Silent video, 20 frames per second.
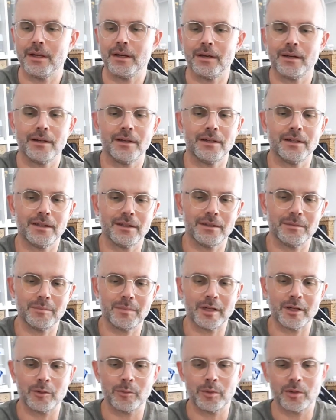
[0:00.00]
uh,
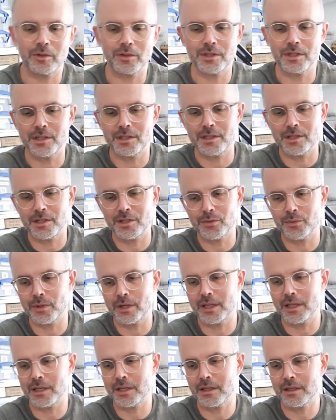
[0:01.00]
mailboxes this
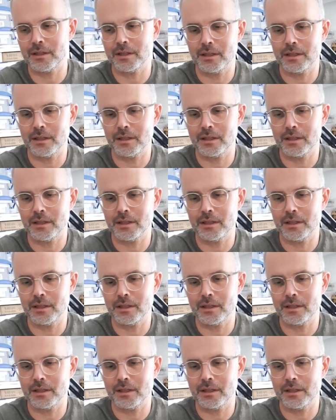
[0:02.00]
week,